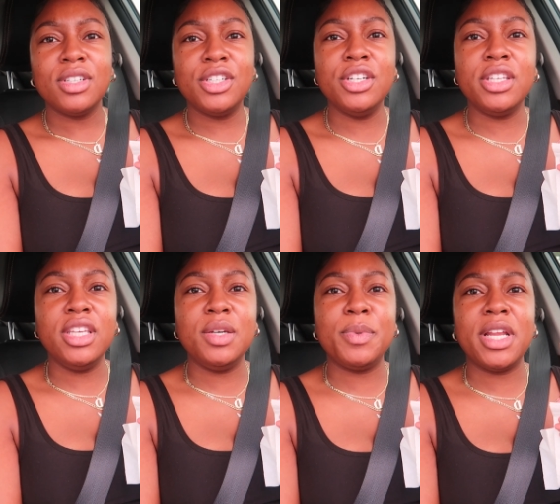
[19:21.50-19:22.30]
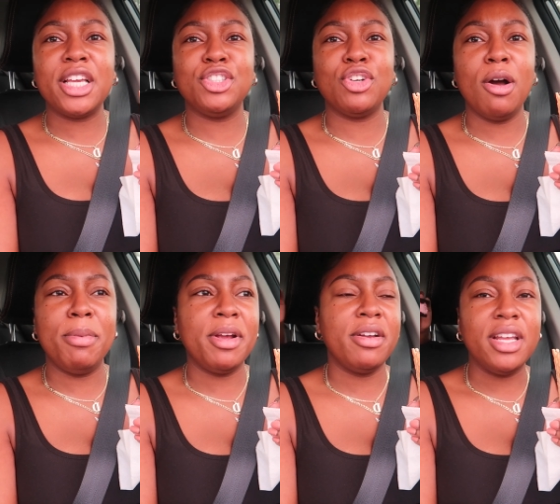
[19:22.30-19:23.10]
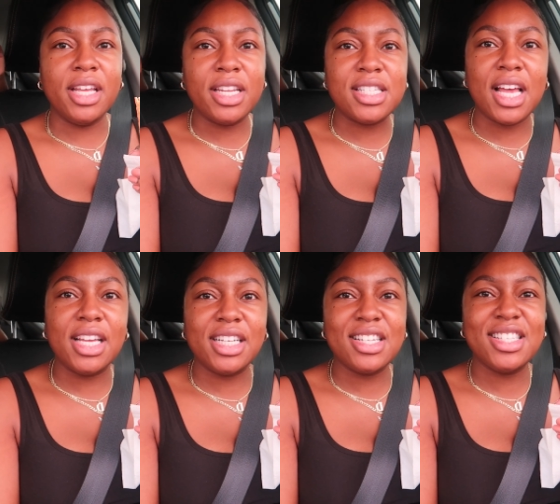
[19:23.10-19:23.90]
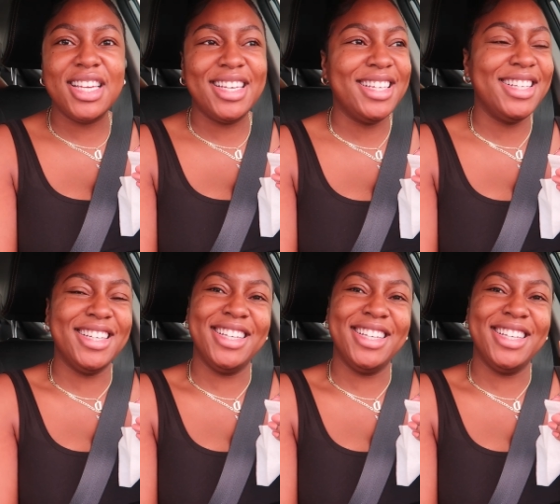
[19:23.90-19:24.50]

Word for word: cookie with like strawberry and in the inside. Y'all see it?